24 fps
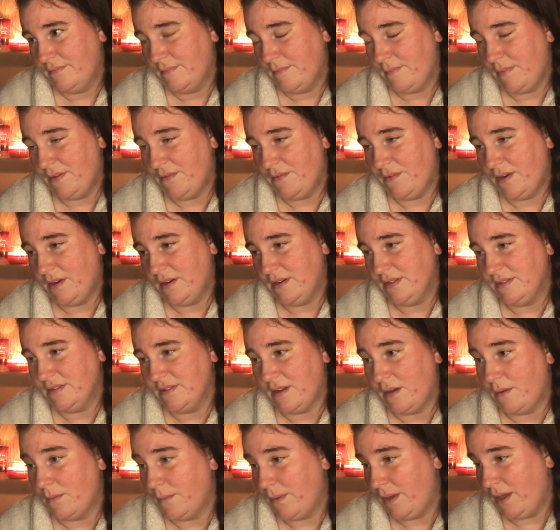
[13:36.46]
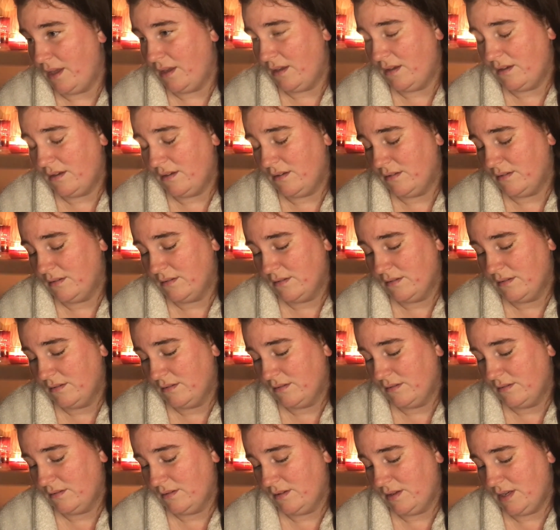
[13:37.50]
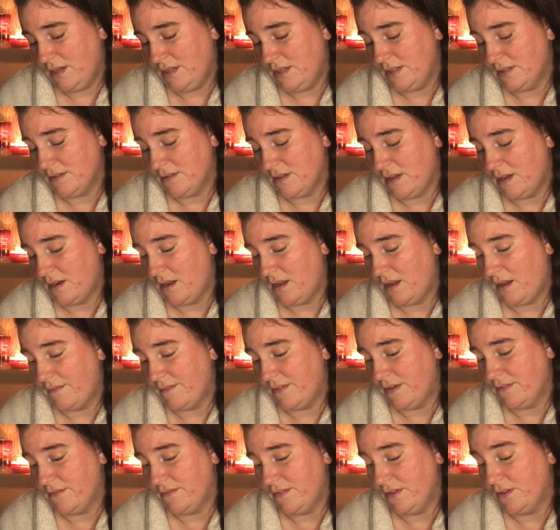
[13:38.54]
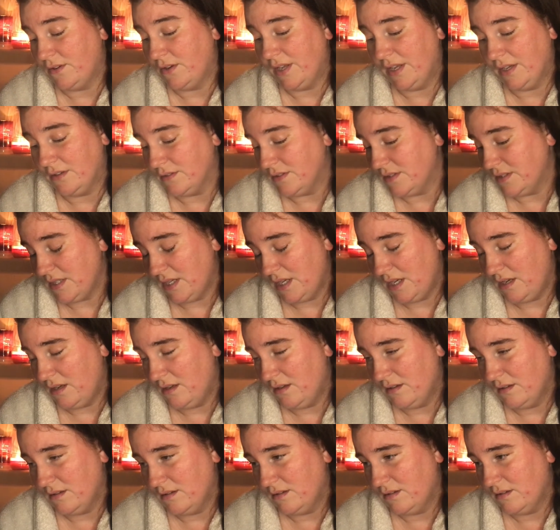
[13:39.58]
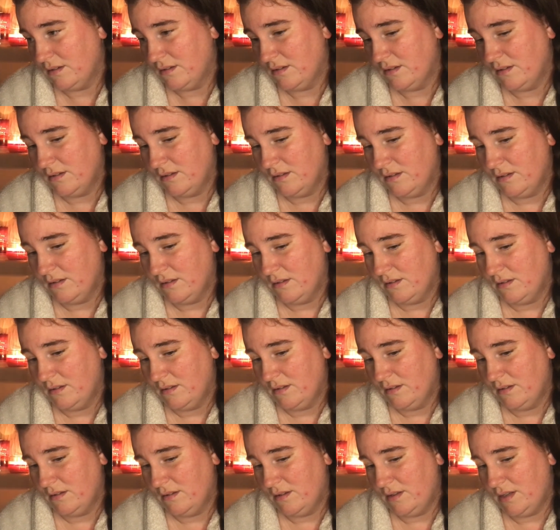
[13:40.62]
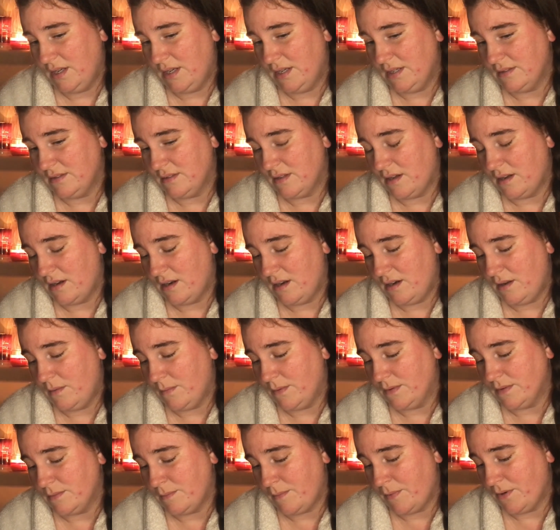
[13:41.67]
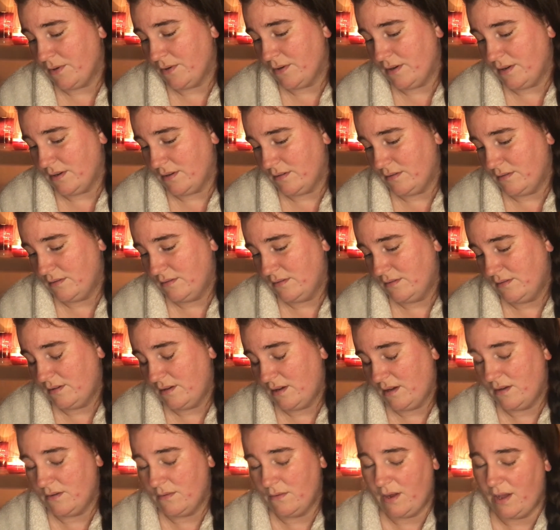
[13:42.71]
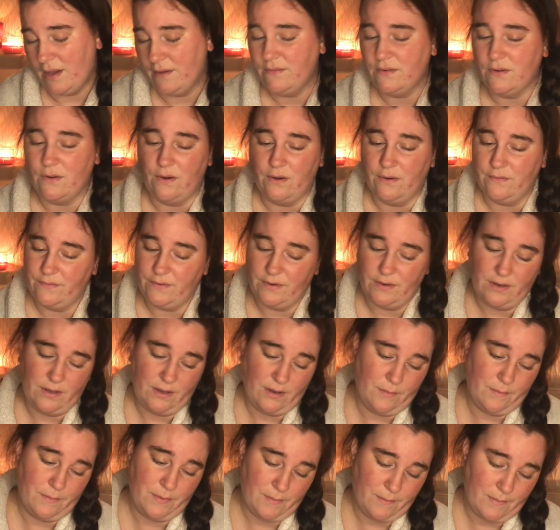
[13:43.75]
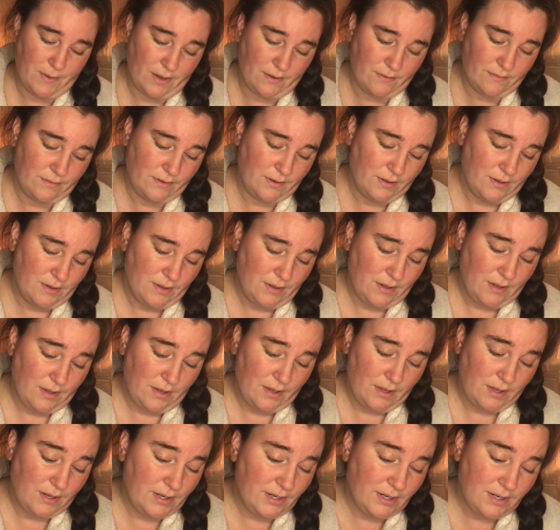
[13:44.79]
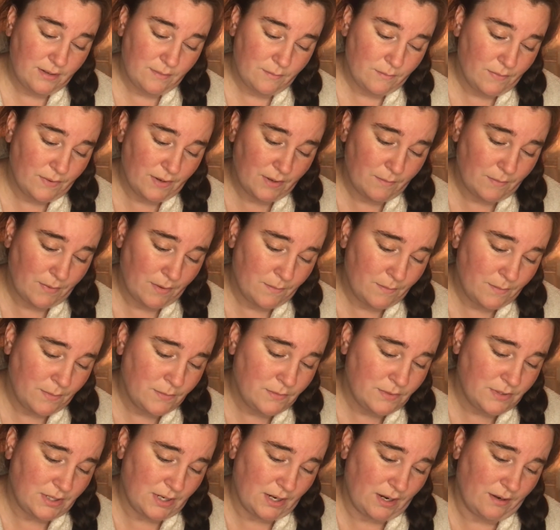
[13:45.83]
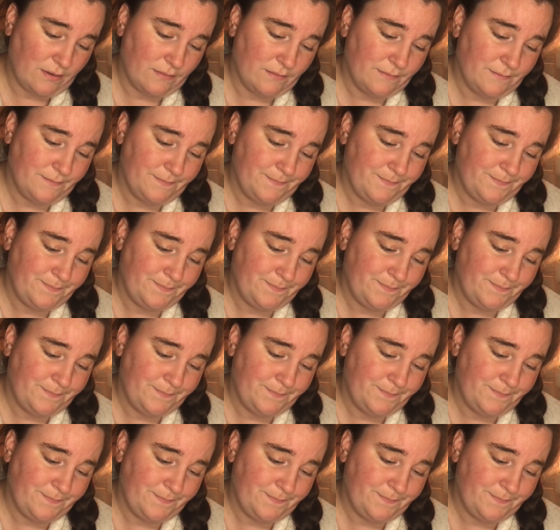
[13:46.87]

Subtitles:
my friend is not weak. He does not have to feel guilty. He is not anyone's burden. I don't have to offer to help him out. And he didn't bring my mood down.